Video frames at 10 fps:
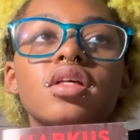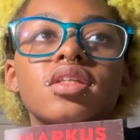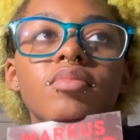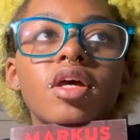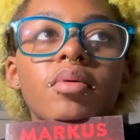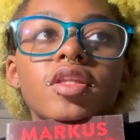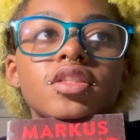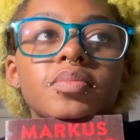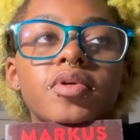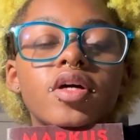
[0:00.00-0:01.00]
Something about
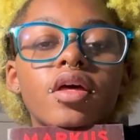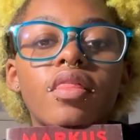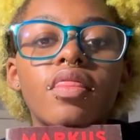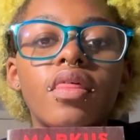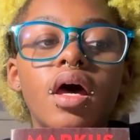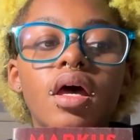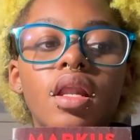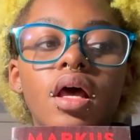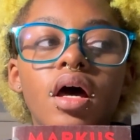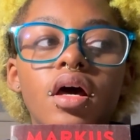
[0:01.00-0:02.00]
this book
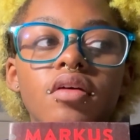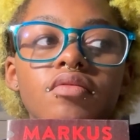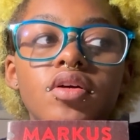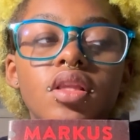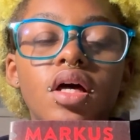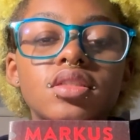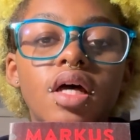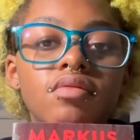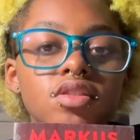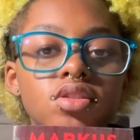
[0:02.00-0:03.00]
that I've realized
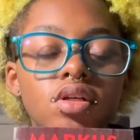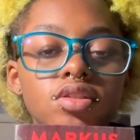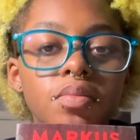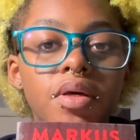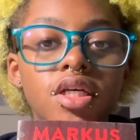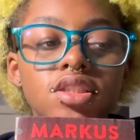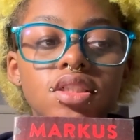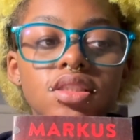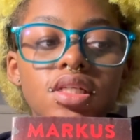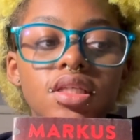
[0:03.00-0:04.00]
after 200
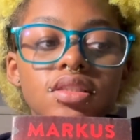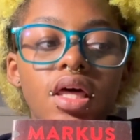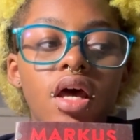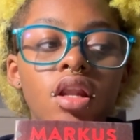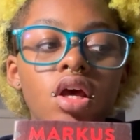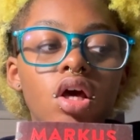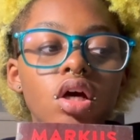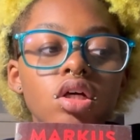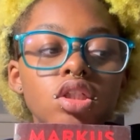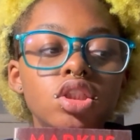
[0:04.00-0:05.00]
pages is that
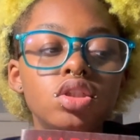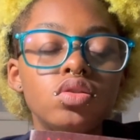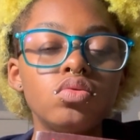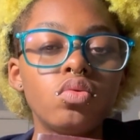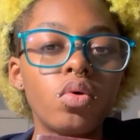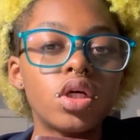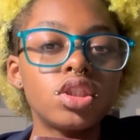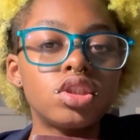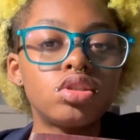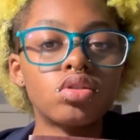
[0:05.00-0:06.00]
you
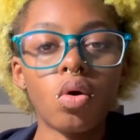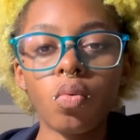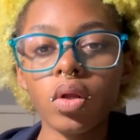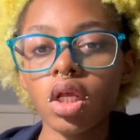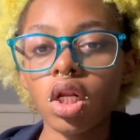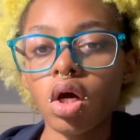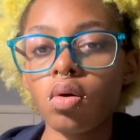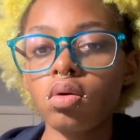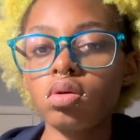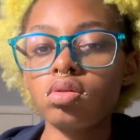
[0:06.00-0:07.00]
don't really
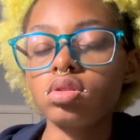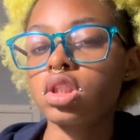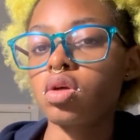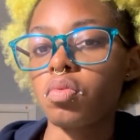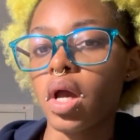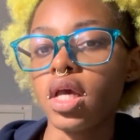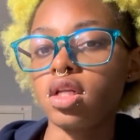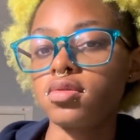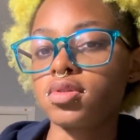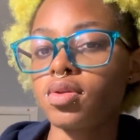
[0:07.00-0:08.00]
know who's in the right
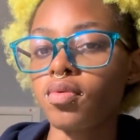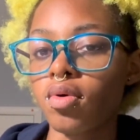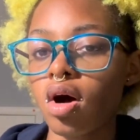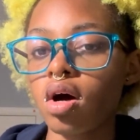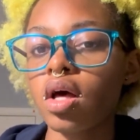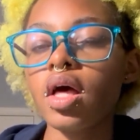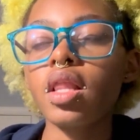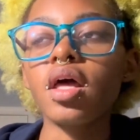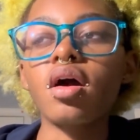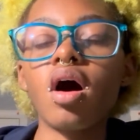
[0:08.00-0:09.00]
and who's in the wrong.
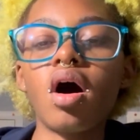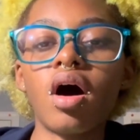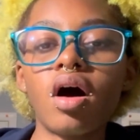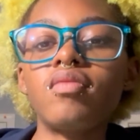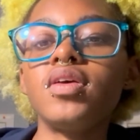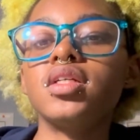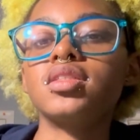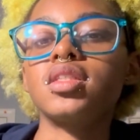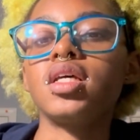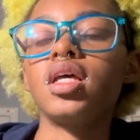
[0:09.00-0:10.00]
Like,
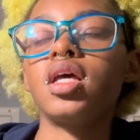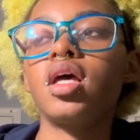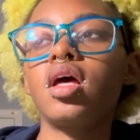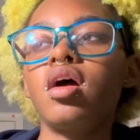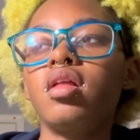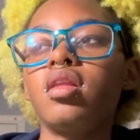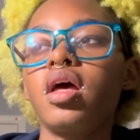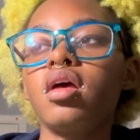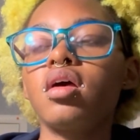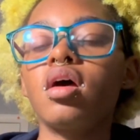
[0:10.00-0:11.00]
obviously,
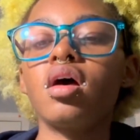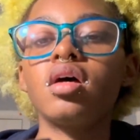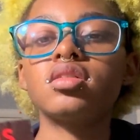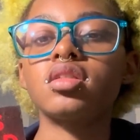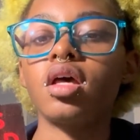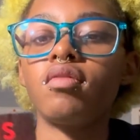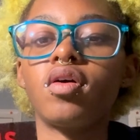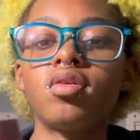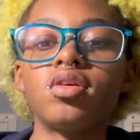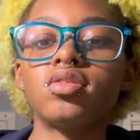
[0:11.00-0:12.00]
like, slave
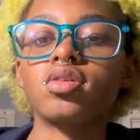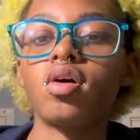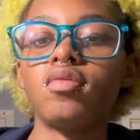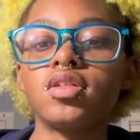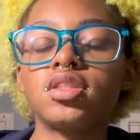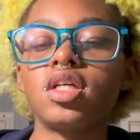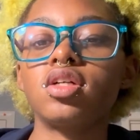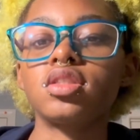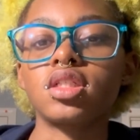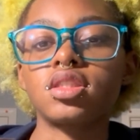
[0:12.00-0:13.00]
owners,
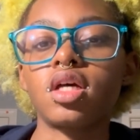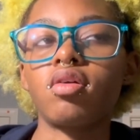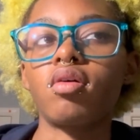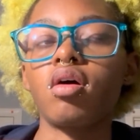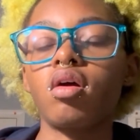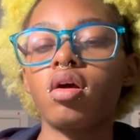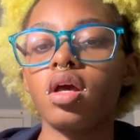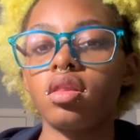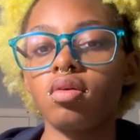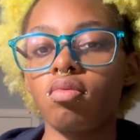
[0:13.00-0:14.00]
overseers, etc. are
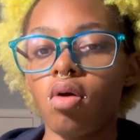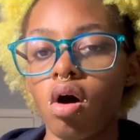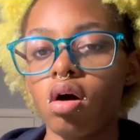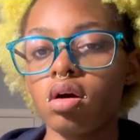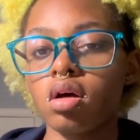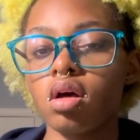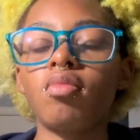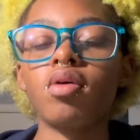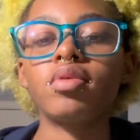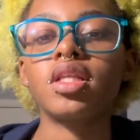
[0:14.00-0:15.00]
in the wrong.
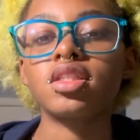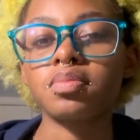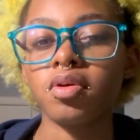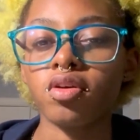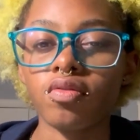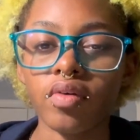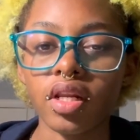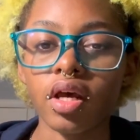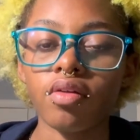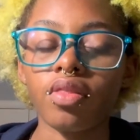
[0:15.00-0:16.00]
While reading this book, you'll find
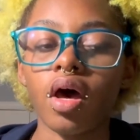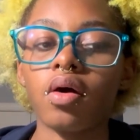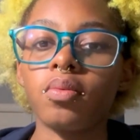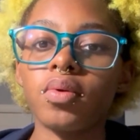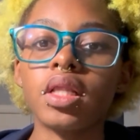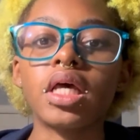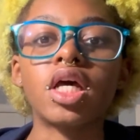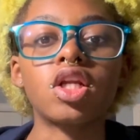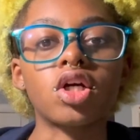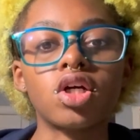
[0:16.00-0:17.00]
out that Willie
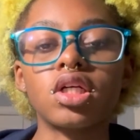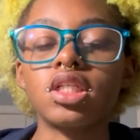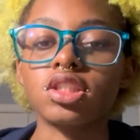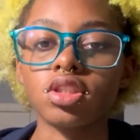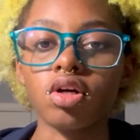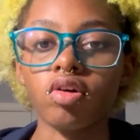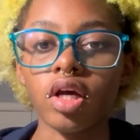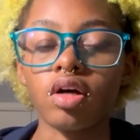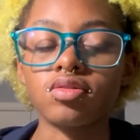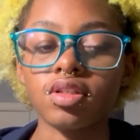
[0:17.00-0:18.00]
and Gertie disagree
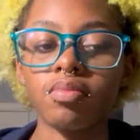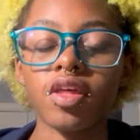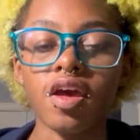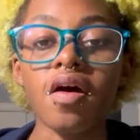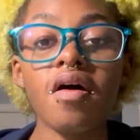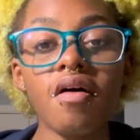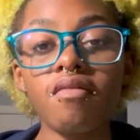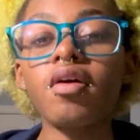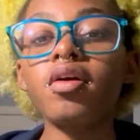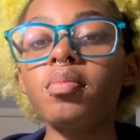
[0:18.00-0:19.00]
on something
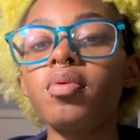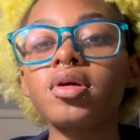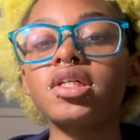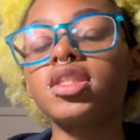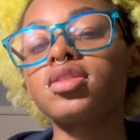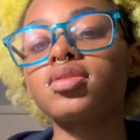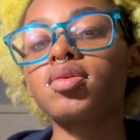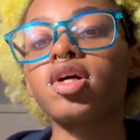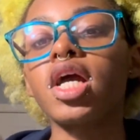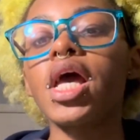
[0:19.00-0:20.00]
very important in the
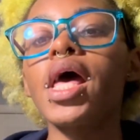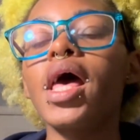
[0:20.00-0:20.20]
story.